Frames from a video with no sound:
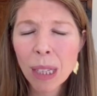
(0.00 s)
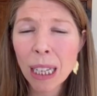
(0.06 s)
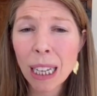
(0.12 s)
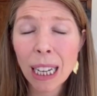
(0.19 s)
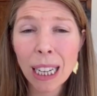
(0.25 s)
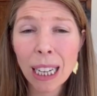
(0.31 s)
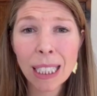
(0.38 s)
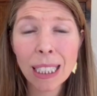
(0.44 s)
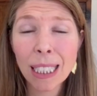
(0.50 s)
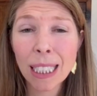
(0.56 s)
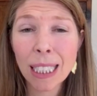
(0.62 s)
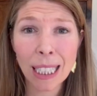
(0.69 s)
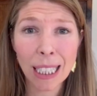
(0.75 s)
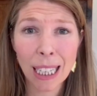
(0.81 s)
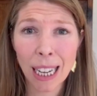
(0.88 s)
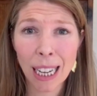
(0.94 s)
uh,
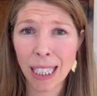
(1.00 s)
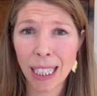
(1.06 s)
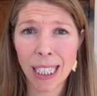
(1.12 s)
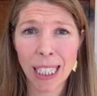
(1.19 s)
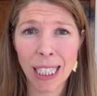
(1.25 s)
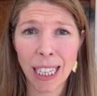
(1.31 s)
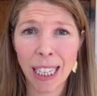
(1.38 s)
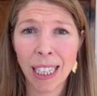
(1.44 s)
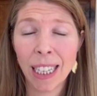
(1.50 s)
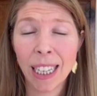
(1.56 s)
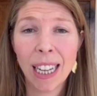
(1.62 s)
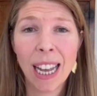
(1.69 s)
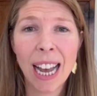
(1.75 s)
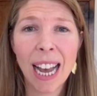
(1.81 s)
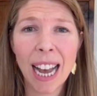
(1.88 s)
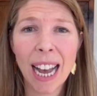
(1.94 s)
technology
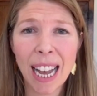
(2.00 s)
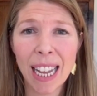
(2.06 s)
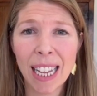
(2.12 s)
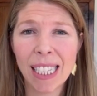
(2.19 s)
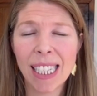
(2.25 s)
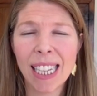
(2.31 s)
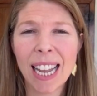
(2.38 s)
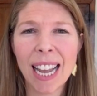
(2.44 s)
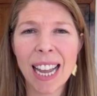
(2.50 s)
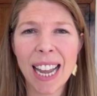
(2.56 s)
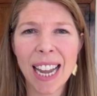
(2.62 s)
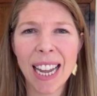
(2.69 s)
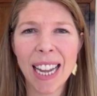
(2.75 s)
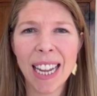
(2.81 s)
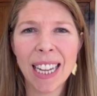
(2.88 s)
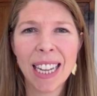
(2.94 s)
as
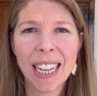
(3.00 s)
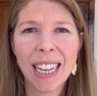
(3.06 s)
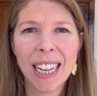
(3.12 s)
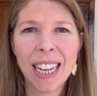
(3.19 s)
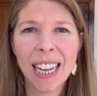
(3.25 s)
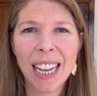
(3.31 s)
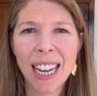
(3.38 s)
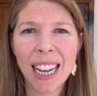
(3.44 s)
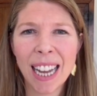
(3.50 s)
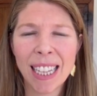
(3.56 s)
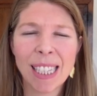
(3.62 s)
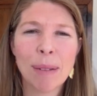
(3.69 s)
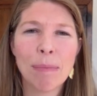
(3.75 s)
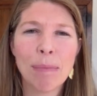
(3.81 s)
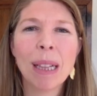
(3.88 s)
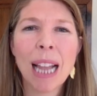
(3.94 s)
a
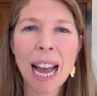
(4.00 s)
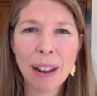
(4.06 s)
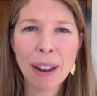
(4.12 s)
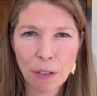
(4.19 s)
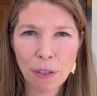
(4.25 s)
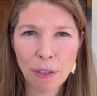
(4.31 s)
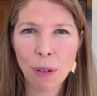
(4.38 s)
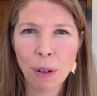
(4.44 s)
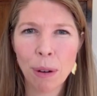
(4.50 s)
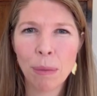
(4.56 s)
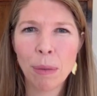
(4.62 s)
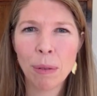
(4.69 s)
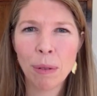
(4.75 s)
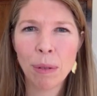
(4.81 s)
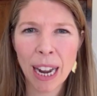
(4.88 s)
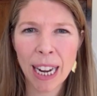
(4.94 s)
as a
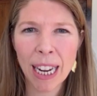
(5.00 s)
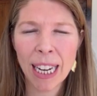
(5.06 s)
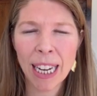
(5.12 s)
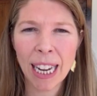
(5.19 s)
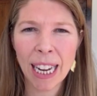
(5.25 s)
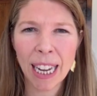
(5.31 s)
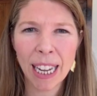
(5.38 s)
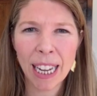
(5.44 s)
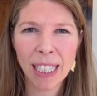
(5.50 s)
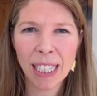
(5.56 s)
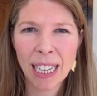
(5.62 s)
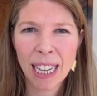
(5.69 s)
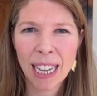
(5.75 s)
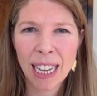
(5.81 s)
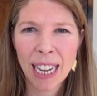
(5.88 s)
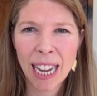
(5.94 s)
platform, right? And
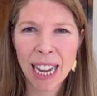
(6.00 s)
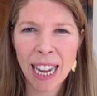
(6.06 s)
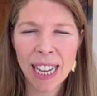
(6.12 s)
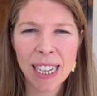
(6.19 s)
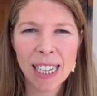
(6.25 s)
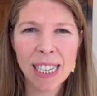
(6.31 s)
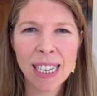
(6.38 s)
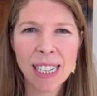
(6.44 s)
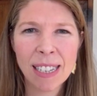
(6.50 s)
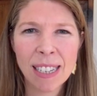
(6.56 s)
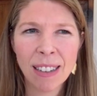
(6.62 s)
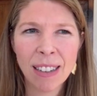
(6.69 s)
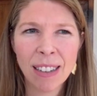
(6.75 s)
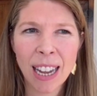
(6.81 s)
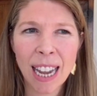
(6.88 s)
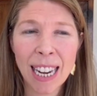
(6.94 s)
and
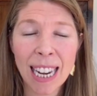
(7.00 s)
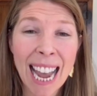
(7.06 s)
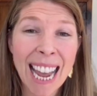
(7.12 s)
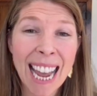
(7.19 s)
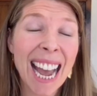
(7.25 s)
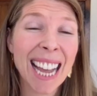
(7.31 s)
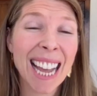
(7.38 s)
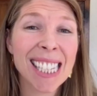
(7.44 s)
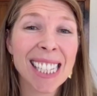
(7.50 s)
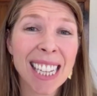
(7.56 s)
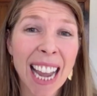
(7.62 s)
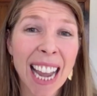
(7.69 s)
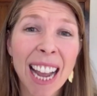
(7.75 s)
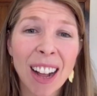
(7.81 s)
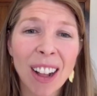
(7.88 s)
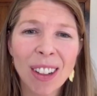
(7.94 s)
and and at
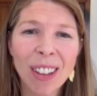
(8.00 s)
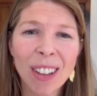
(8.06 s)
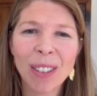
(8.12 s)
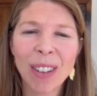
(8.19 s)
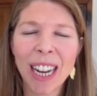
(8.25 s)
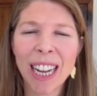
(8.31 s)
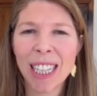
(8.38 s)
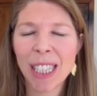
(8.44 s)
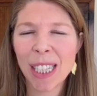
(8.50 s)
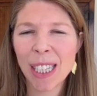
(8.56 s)
scale, right?